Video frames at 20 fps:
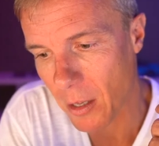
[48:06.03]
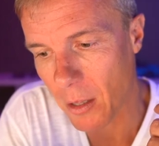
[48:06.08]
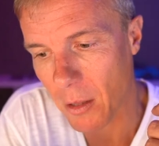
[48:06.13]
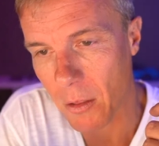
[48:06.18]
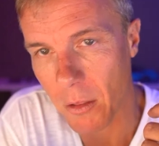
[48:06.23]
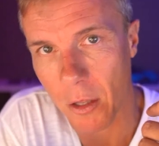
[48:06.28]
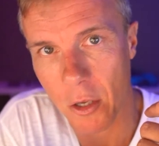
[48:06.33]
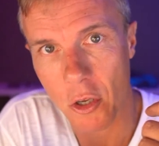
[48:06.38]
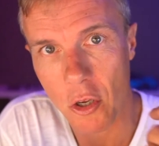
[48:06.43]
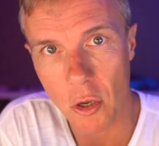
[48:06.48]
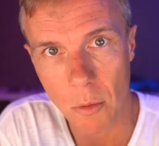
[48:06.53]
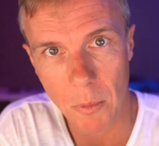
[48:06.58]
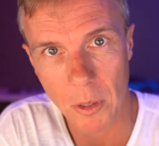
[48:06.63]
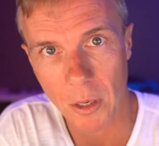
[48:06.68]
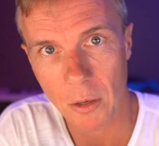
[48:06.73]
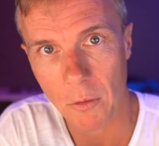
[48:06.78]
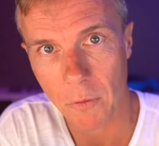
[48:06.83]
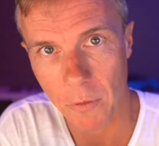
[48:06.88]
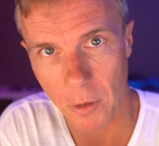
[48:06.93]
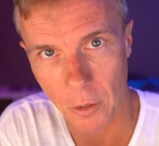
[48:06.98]
the human
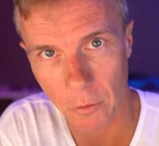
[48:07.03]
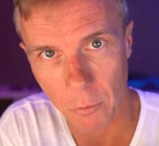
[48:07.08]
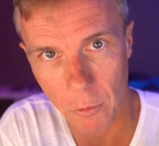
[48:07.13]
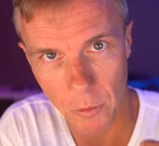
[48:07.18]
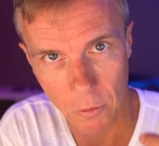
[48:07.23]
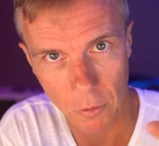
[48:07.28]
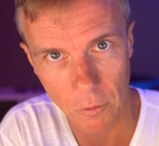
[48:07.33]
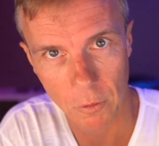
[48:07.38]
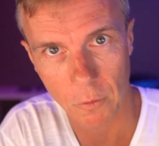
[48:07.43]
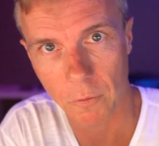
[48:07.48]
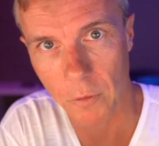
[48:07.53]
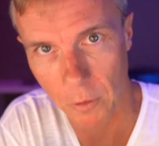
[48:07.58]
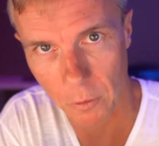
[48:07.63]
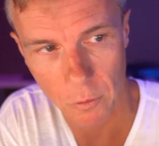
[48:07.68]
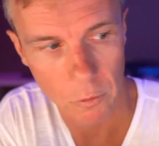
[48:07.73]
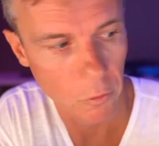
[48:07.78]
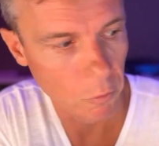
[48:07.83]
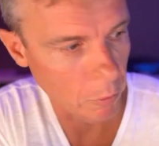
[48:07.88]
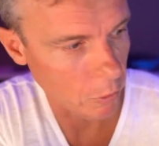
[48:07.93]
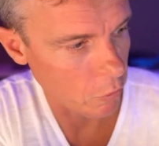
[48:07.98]
interface, which is a
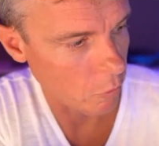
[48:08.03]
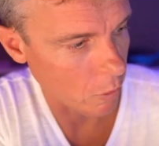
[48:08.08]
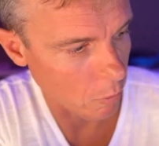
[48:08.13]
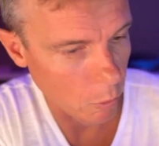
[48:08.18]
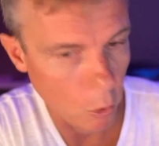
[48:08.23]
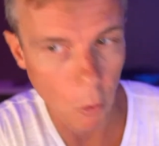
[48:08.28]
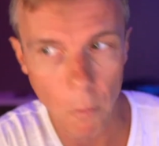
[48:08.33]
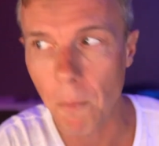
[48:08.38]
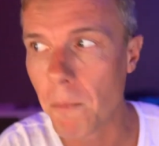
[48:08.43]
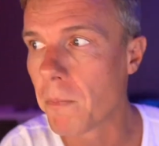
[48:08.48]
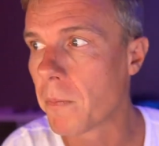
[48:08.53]
physical switch on the wall.